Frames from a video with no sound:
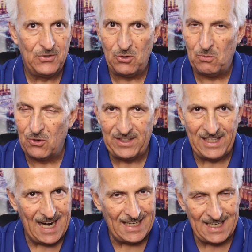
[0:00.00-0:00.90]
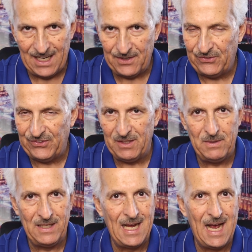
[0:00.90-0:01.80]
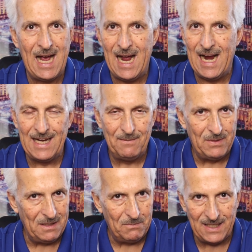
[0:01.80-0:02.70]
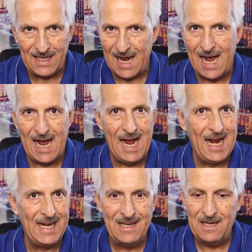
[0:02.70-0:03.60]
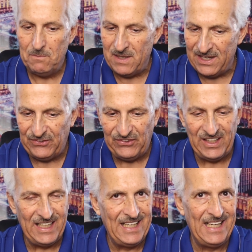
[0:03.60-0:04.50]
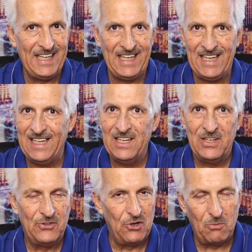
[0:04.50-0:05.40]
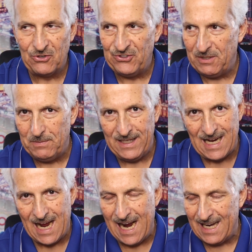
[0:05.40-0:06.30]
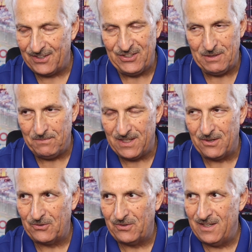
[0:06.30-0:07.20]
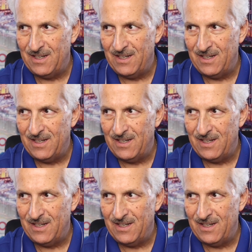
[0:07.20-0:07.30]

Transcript: no more data on CPI, PPI, PCE, no more GPI,